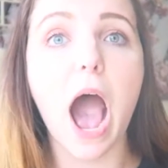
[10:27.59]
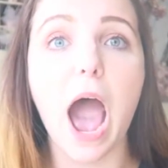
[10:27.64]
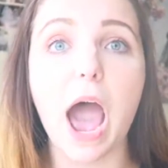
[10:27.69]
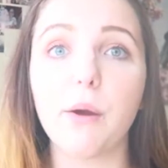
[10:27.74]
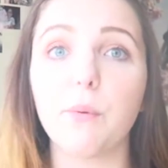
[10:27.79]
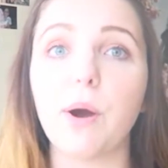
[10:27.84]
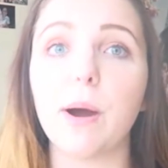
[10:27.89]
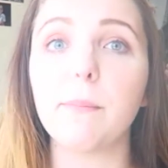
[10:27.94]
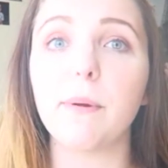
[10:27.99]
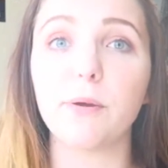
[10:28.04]

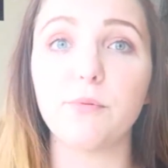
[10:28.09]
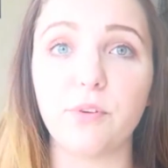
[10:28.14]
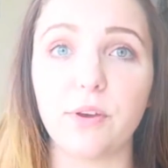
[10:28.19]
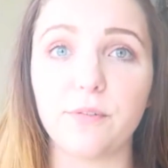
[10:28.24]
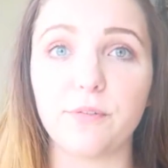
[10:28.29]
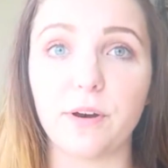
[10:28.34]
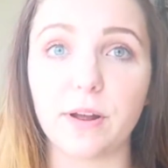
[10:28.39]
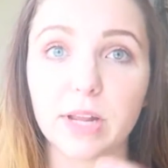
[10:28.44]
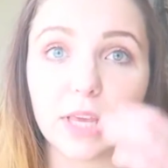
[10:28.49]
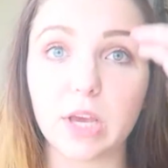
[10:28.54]
I want my
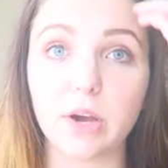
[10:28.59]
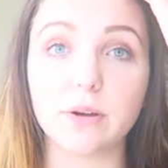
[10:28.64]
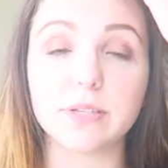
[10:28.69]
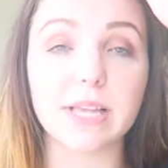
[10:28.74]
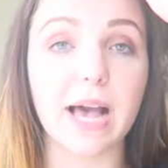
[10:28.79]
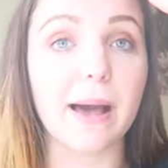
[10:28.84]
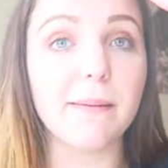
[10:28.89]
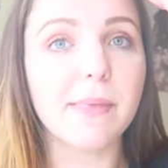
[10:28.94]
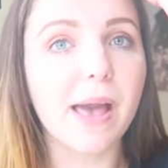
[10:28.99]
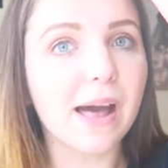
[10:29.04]
refund. He goes,
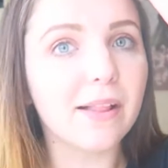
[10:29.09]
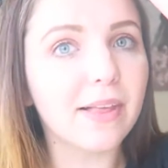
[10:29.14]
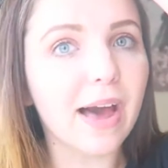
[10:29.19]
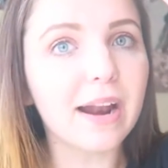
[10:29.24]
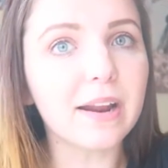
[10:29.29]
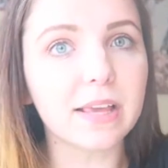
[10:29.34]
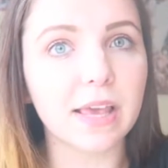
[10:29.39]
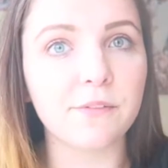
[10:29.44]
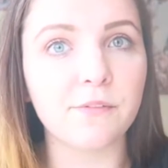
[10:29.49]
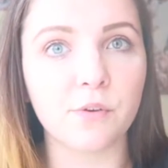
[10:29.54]
I'm not
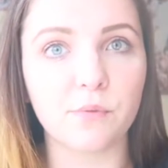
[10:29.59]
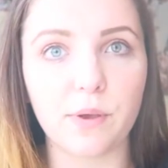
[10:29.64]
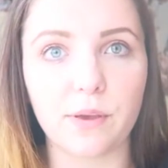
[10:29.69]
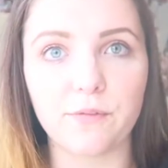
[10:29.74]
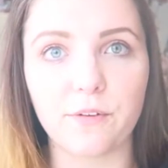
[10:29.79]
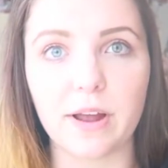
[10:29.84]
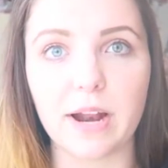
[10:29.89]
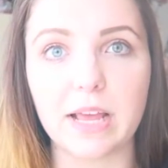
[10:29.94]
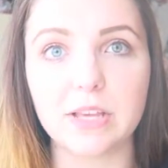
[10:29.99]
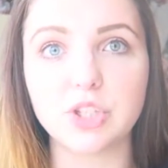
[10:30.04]
allowed to give a
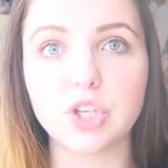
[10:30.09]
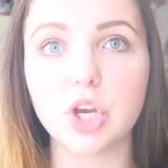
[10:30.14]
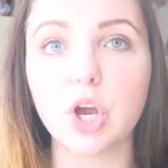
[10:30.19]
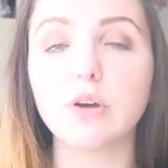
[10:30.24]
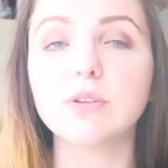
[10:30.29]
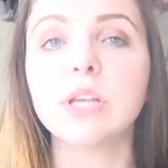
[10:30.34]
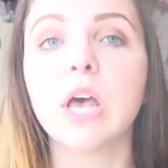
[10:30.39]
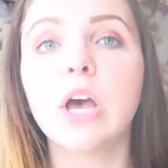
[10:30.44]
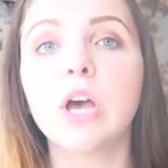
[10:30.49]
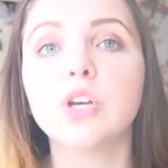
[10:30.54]
refund. And she
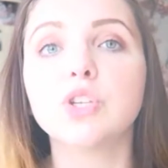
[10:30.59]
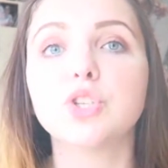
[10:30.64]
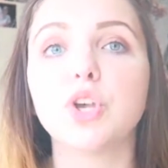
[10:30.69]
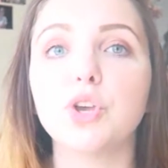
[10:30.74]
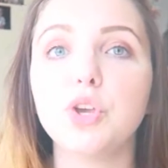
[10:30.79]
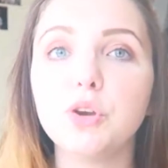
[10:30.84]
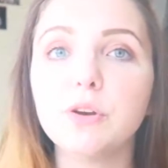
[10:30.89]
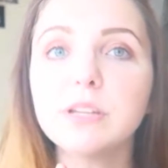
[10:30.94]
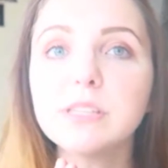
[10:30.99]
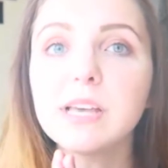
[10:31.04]
goes, so
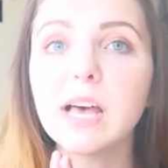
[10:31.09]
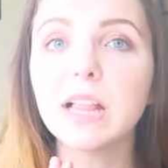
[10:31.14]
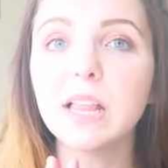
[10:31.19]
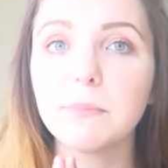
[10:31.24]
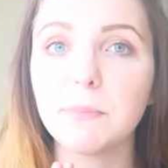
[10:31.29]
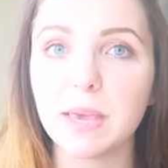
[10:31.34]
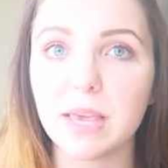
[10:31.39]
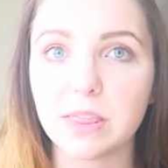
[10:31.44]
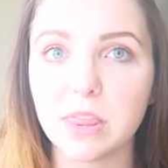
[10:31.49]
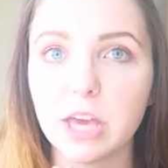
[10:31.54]
you're
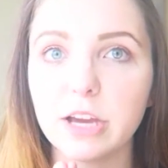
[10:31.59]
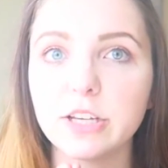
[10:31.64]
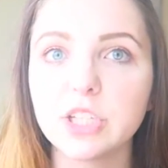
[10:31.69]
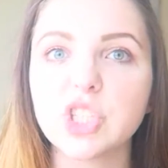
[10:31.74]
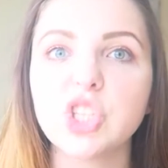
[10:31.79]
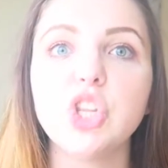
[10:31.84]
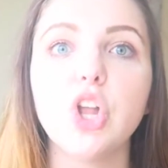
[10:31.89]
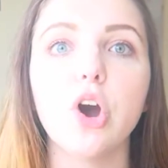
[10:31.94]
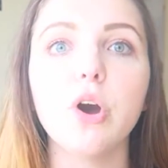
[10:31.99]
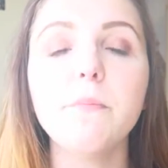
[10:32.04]
telling me
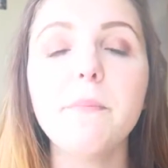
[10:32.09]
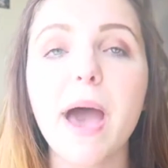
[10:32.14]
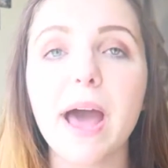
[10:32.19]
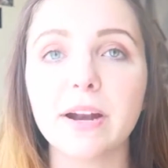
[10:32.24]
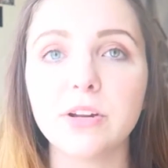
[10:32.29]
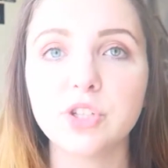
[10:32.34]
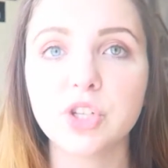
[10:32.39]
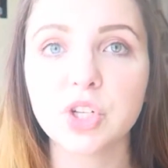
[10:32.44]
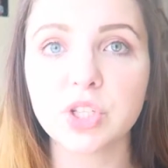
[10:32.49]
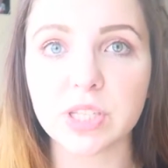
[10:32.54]
there's no
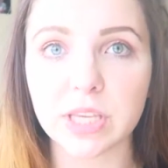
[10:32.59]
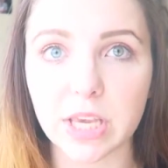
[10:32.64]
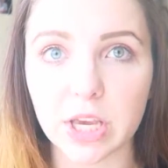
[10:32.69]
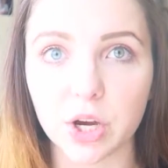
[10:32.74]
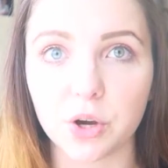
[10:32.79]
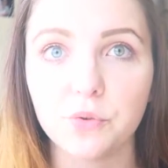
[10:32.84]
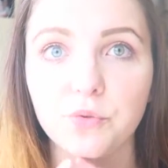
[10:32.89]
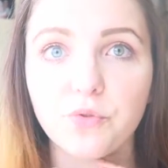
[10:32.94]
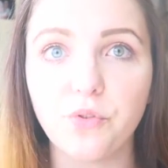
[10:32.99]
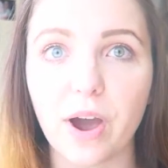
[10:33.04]
managers
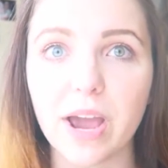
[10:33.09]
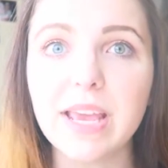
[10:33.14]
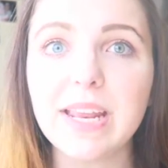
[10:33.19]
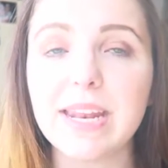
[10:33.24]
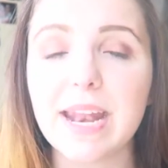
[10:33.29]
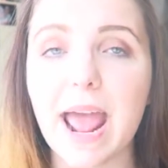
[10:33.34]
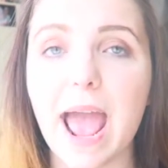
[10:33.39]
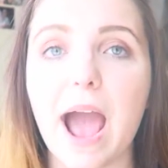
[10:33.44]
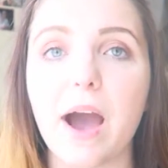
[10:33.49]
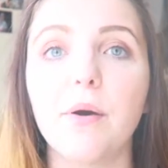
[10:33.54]
here
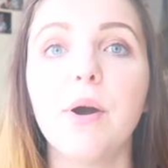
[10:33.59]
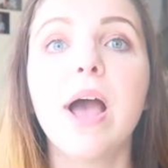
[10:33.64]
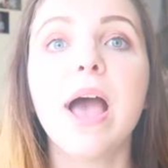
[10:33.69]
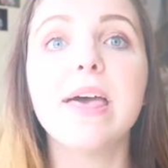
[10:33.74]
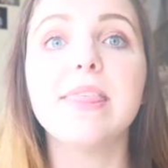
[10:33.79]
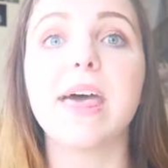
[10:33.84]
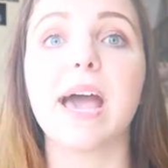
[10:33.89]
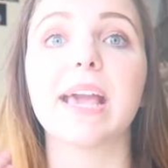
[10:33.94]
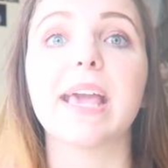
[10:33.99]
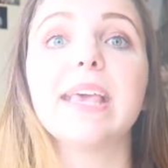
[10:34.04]
right now
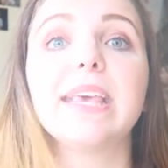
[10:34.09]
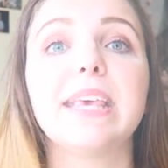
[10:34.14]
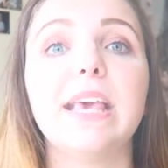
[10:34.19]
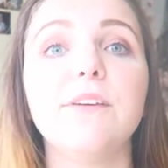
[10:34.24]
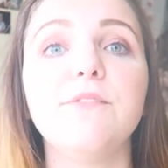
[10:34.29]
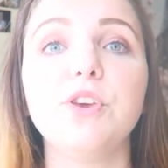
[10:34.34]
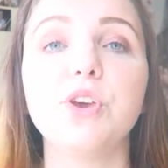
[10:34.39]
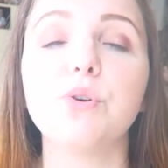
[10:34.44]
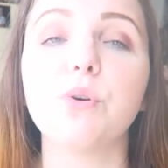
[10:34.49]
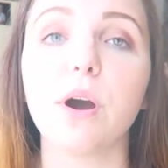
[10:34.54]
that can
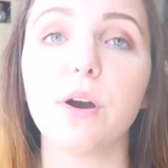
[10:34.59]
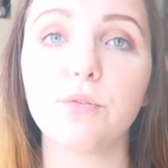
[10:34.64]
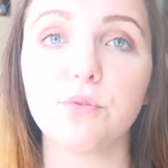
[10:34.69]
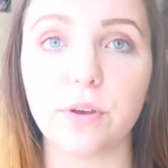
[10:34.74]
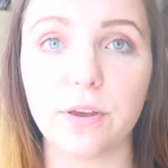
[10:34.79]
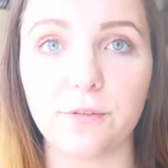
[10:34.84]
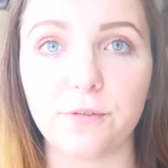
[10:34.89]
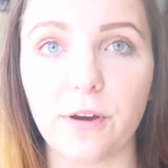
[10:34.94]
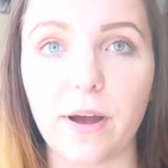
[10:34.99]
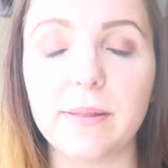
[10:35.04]
give you a
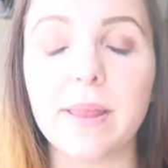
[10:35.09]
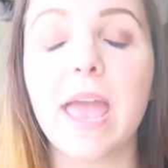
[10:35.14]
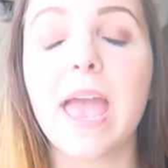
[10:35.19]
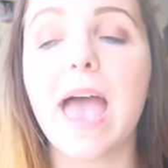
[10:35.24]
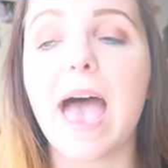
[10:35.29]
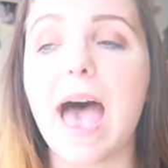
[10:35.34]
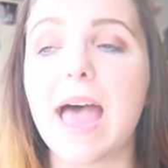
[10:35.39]
refund?